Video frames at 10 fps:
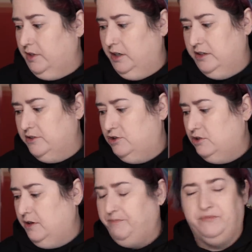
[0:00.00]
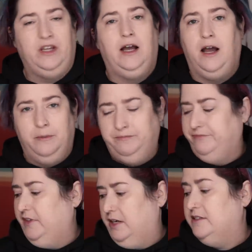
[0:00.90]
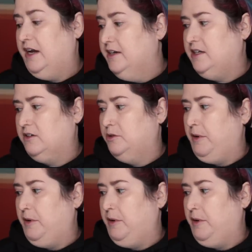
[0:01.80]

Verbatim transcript: it is I'm a Diet Dr.